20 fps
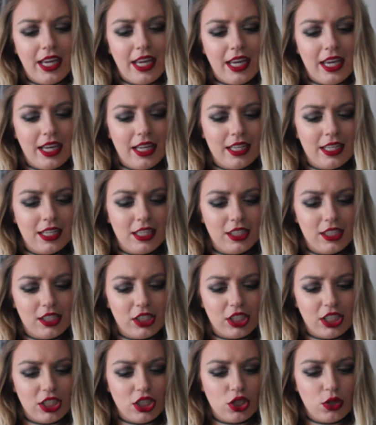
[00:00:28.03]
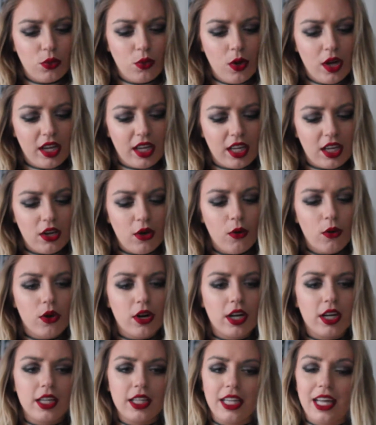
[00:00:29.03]
in the shade 20
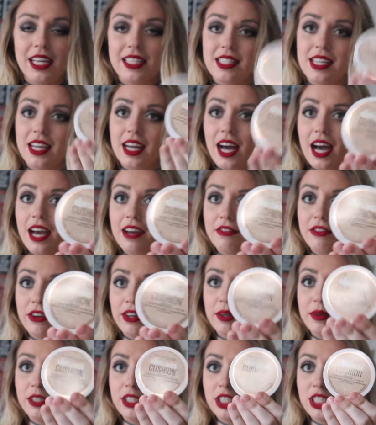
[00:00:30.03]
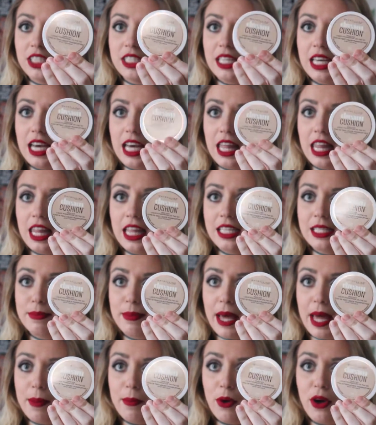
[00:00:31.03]
or Classic Ivory, which is this
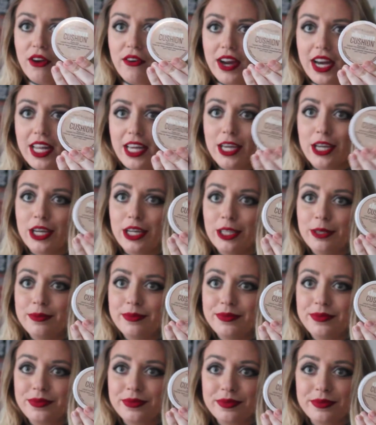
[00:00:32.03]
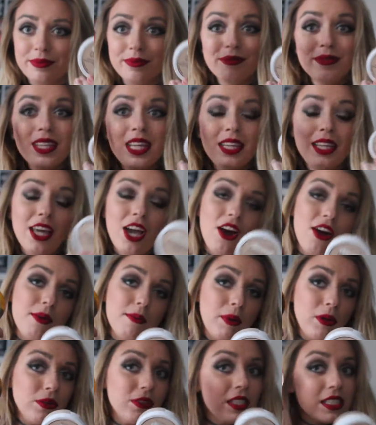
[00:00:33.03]
bad boy right here. They are
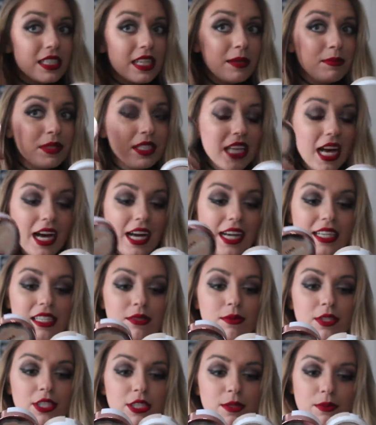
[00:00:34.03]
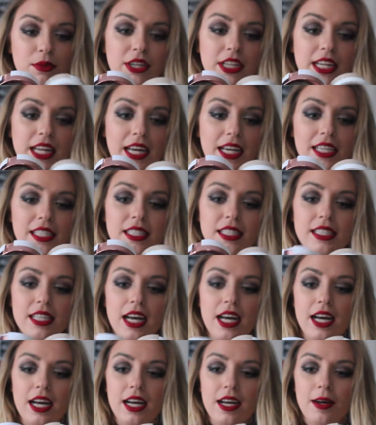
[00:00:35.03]
both the same size, which is pretty nice,
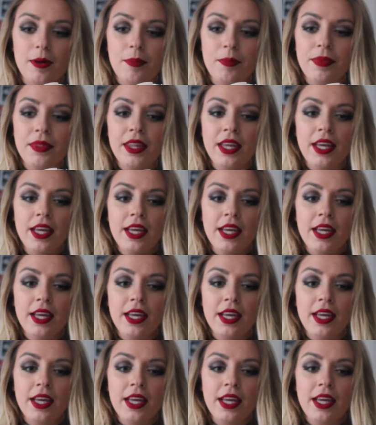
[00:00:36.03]
and